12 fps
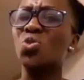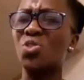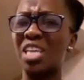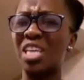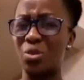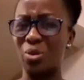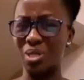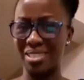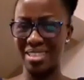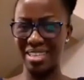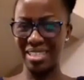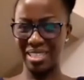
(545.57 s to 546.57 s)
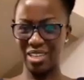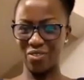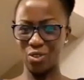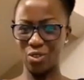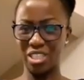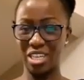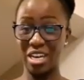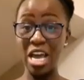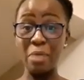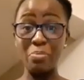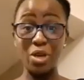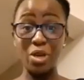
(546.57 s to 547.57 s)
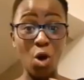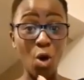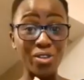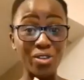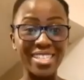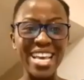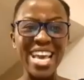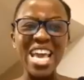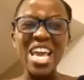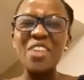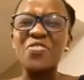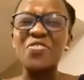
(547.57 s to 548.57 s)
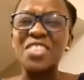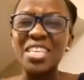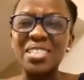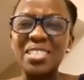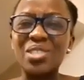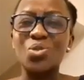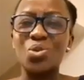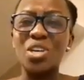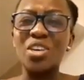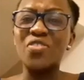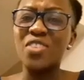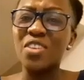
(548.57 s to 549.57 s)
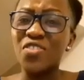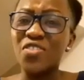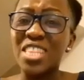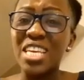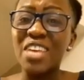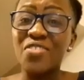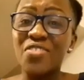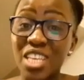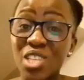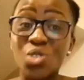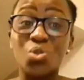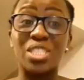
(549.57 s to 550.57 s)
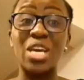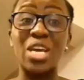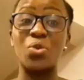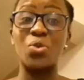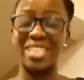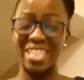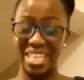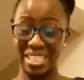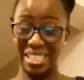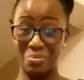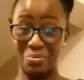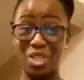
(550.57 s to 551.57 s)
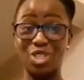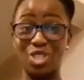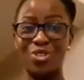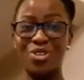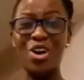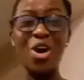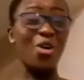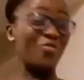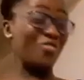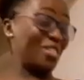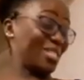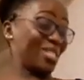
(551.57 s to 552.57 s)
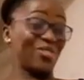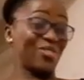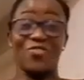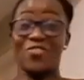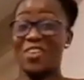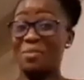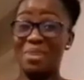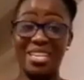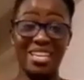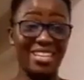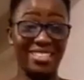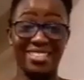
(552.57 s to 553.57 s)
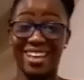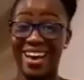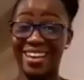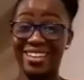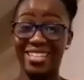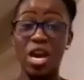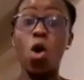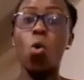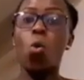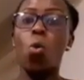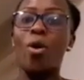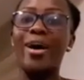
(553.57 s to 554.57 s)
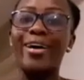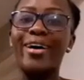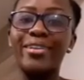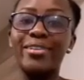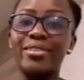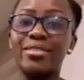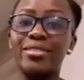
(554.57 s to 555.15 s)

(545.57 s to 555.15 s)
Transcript: say those things in future because if this if if if this today was an exhibition of his feminine side well